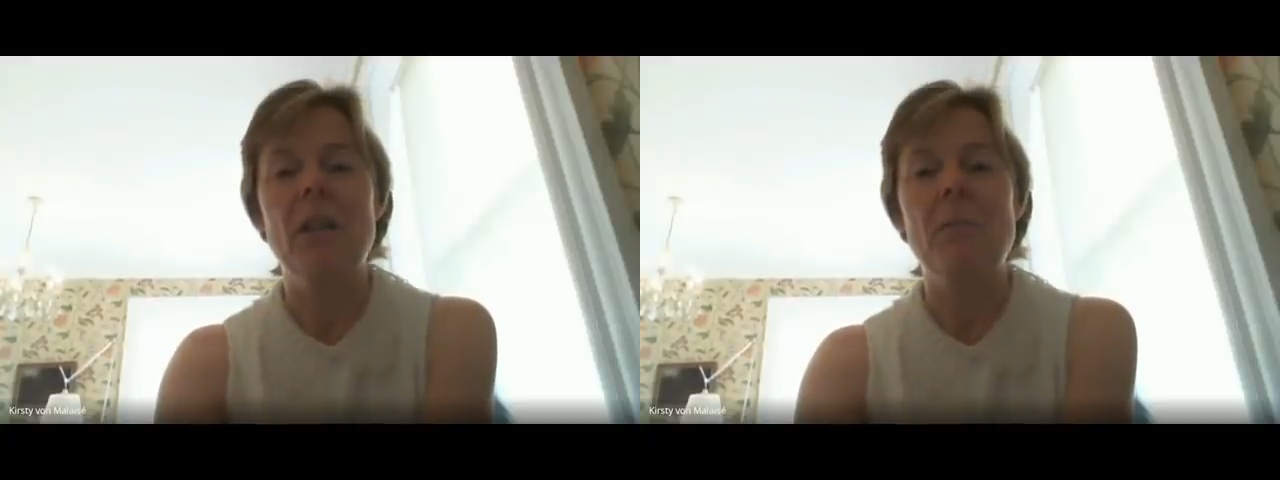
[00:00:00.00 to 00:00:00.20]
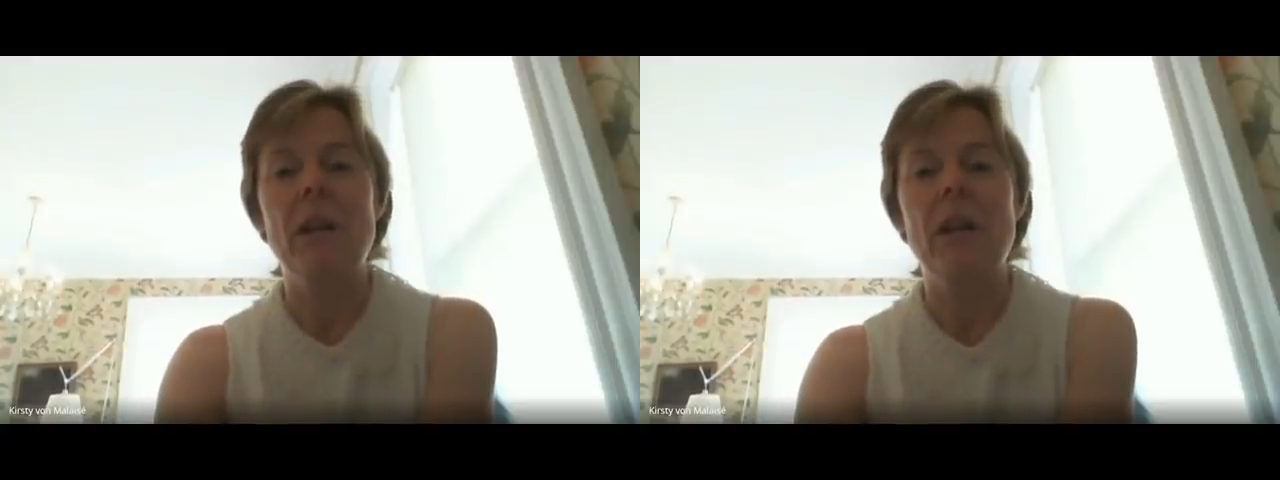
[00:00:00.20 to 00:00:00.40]

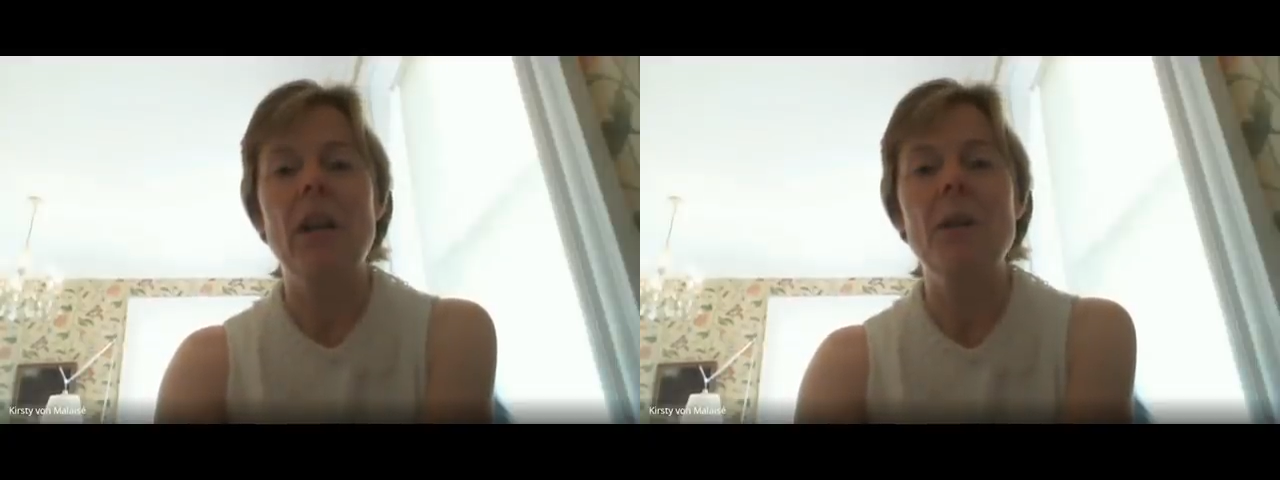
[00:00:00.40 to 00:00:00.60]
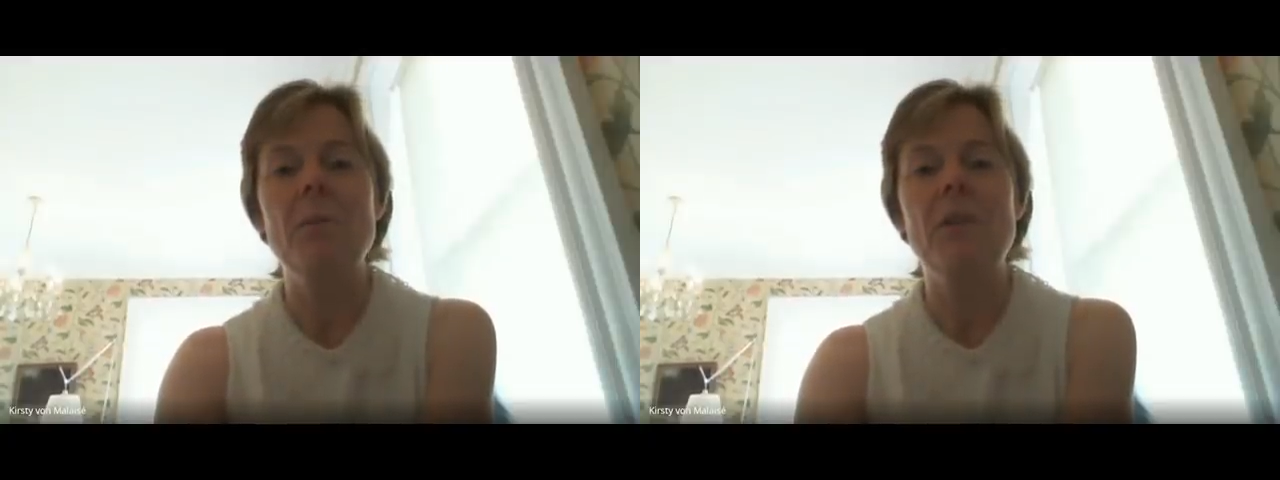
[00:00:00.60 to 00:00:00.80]
but I
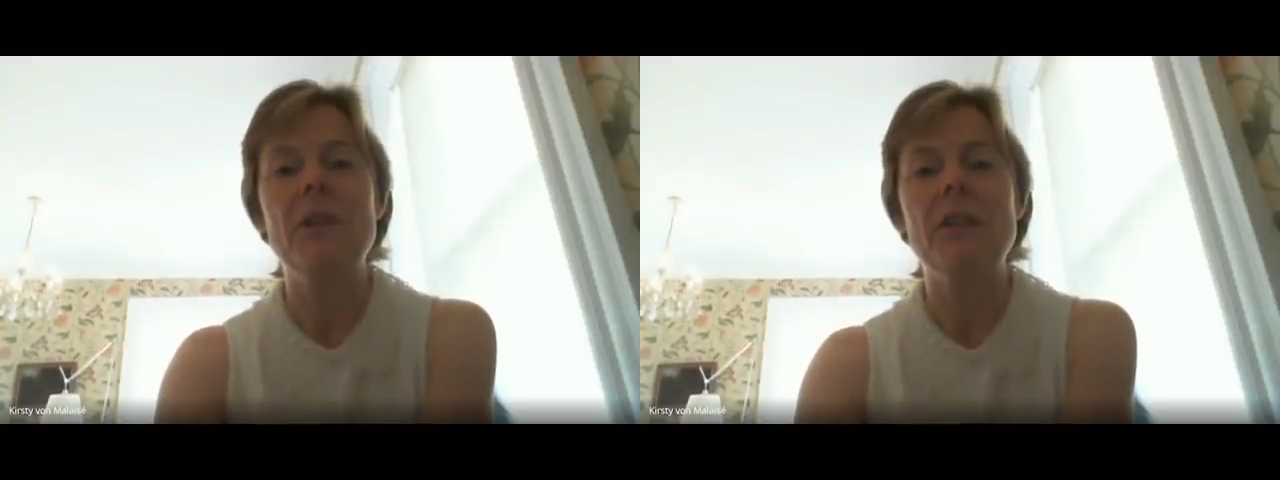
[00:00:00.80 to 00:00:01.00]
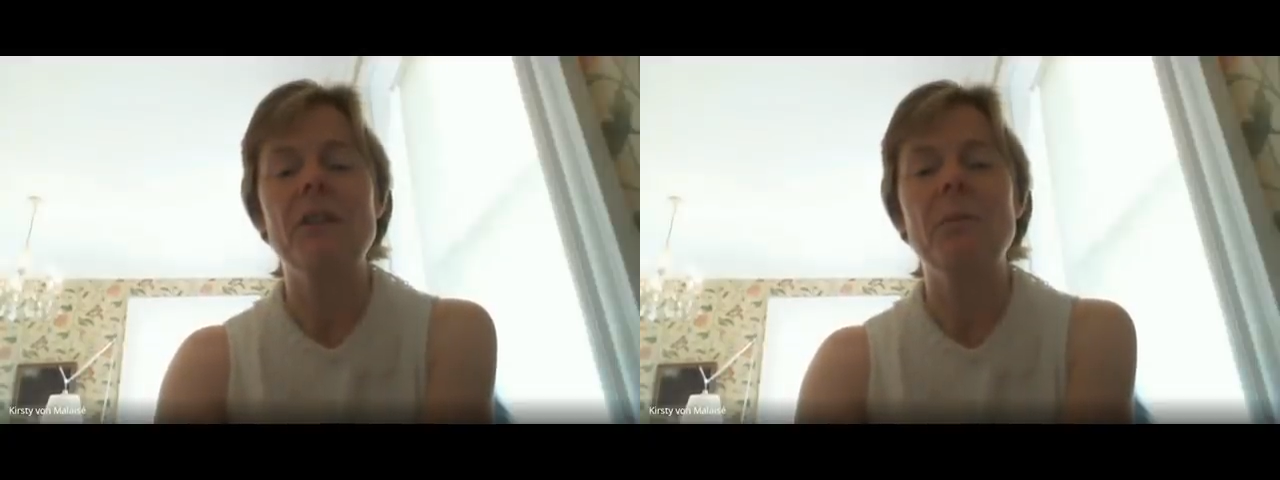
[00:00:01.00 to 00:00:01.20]
hope that
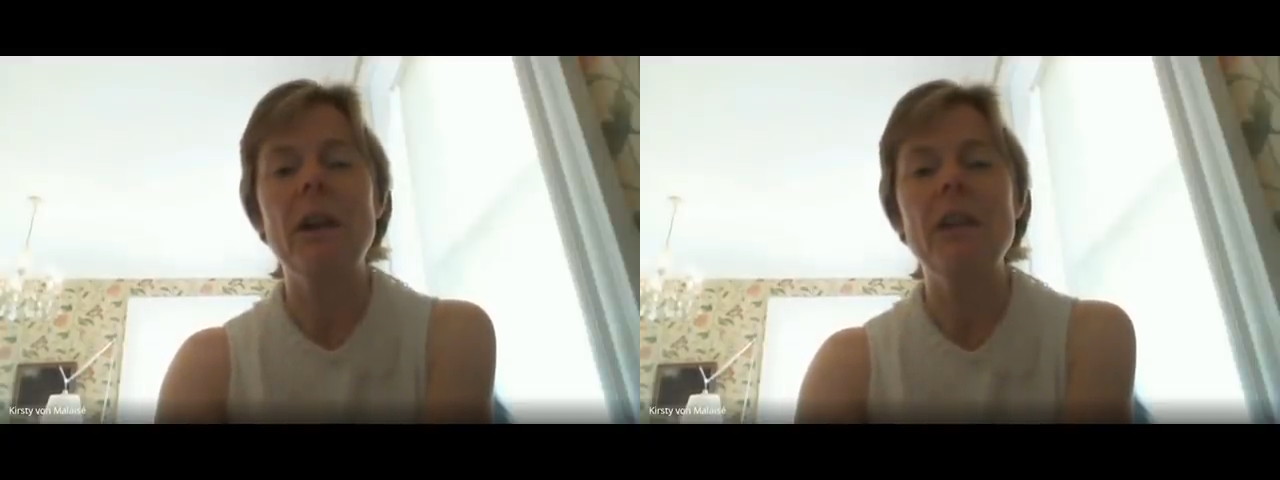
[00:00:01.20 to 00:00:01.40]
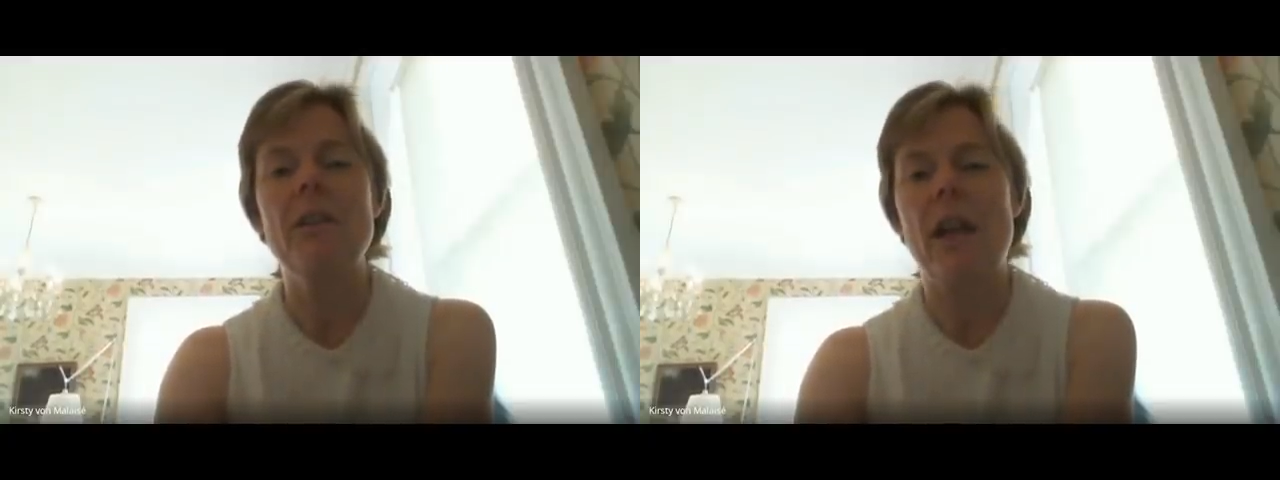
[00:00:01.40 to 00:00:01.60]

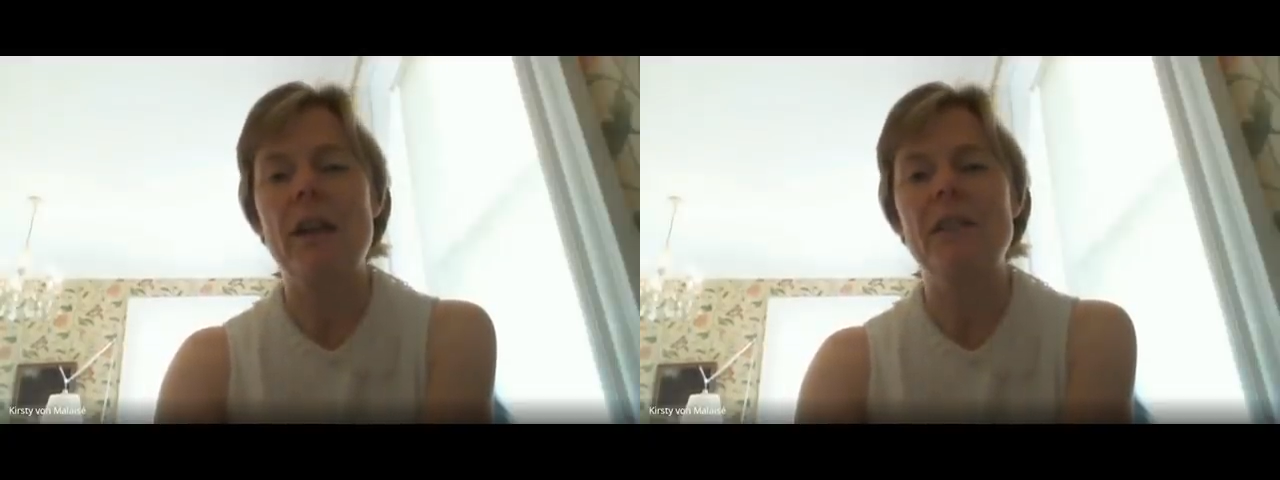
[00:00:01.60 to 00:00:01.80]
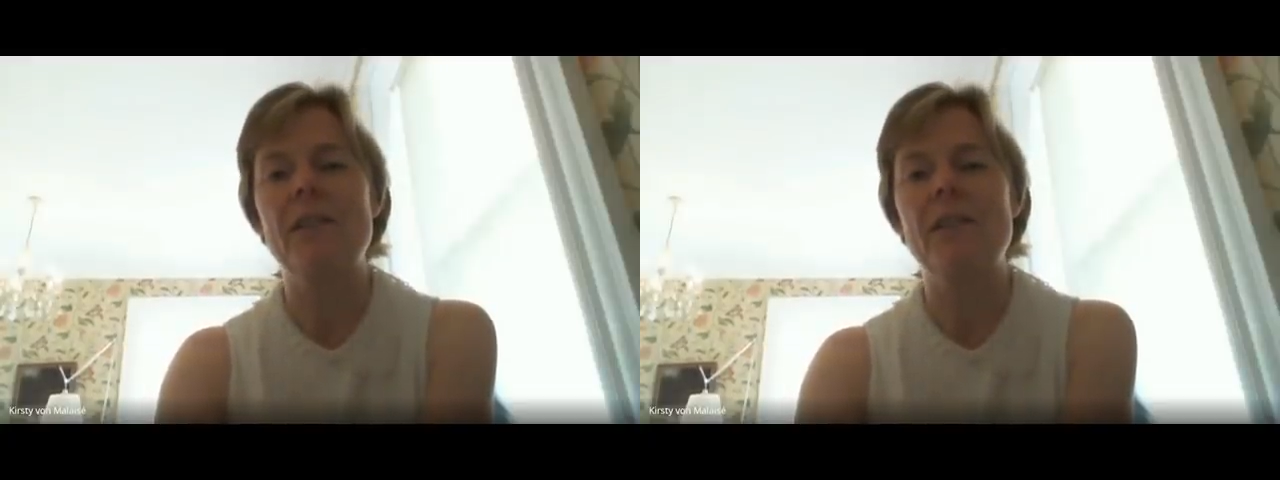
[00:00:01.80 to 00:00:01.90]
despite that,